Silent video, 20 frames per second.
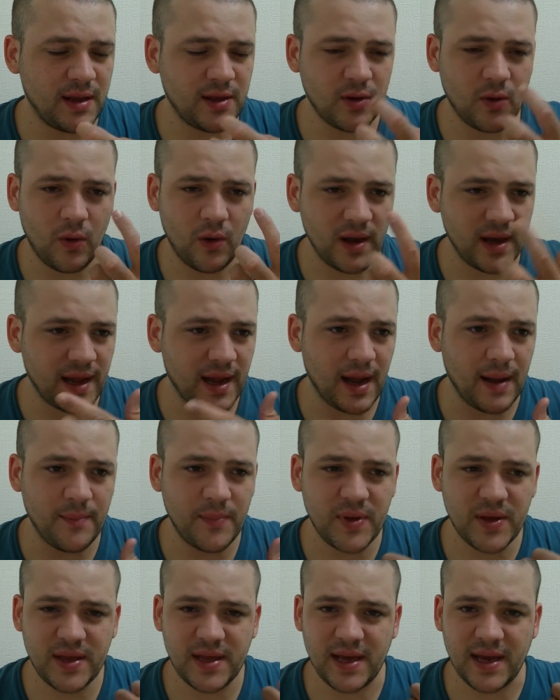all
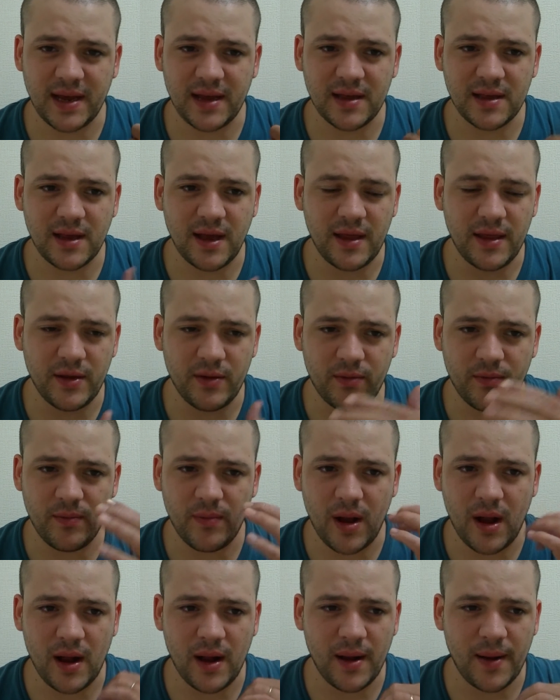encompassing. It's like
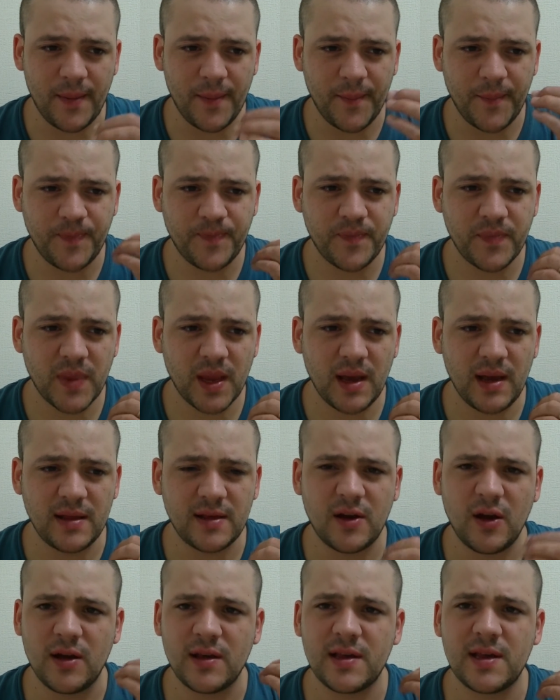it's
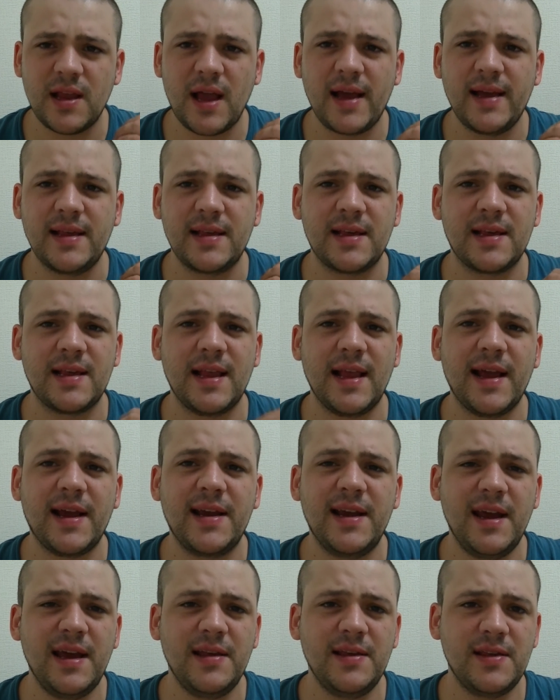got a slight
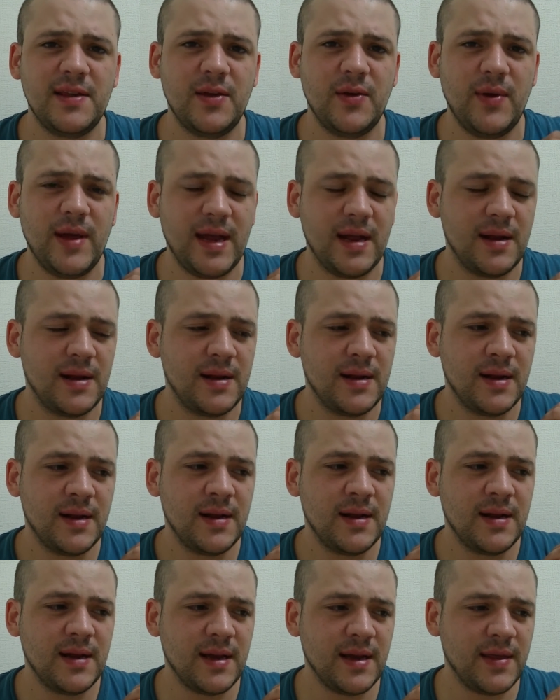slickness to it,
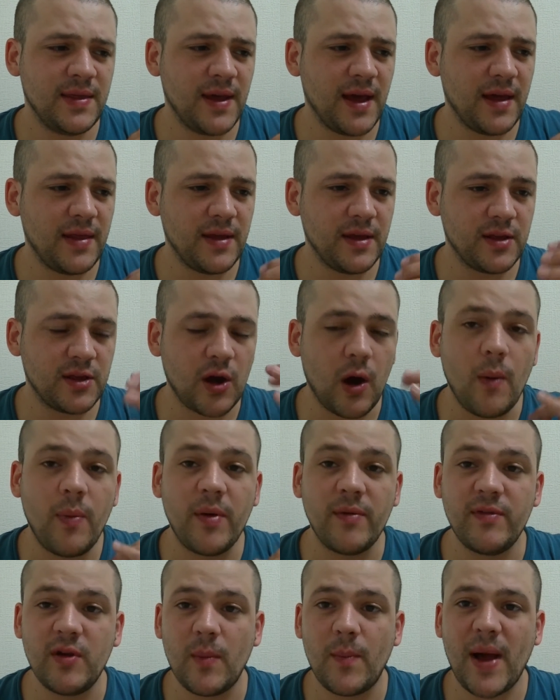in that the top
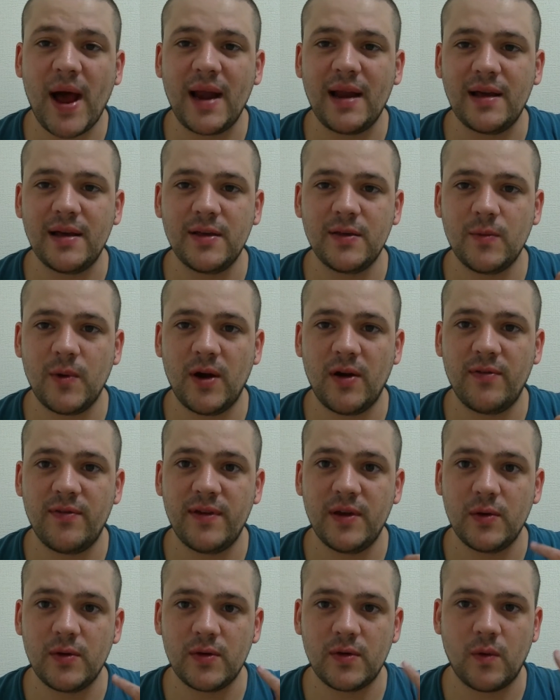of your palate as well
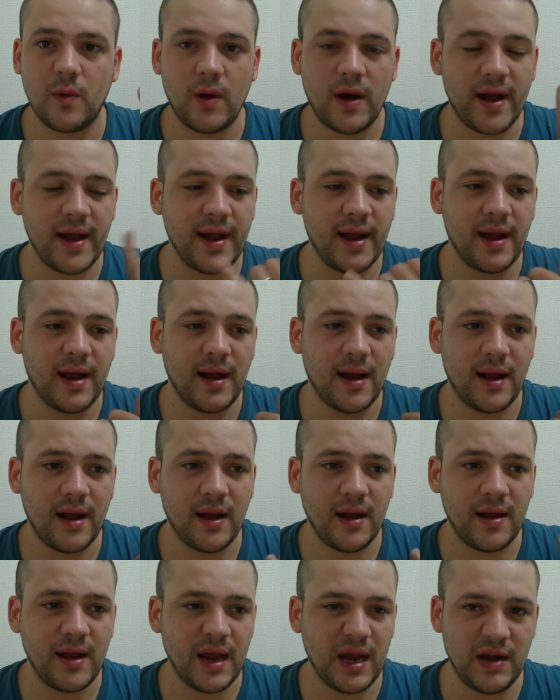feels quite
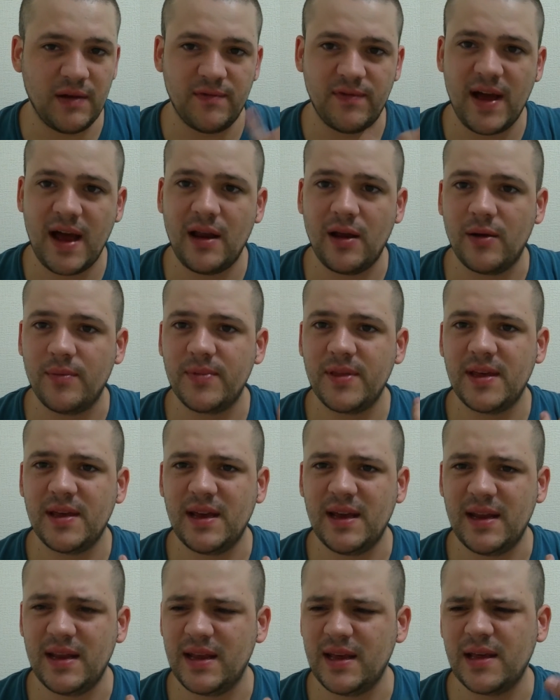enveloped
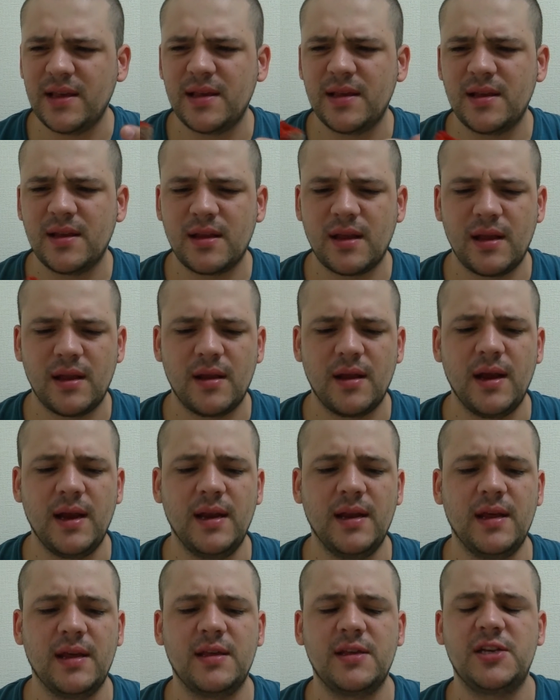in this
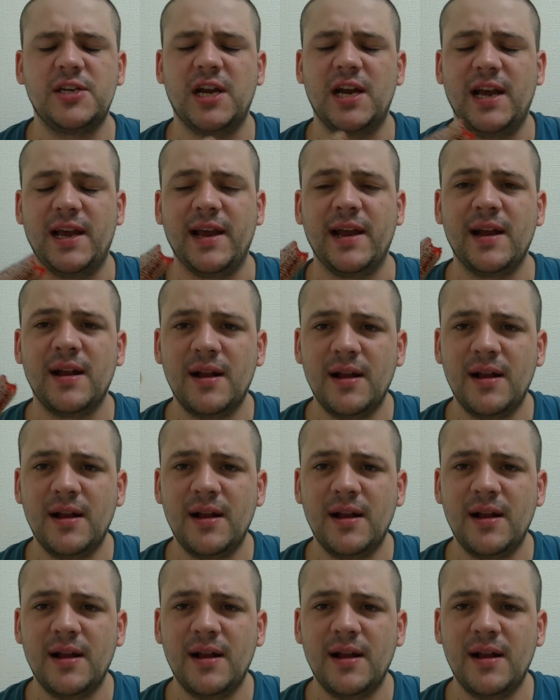chili.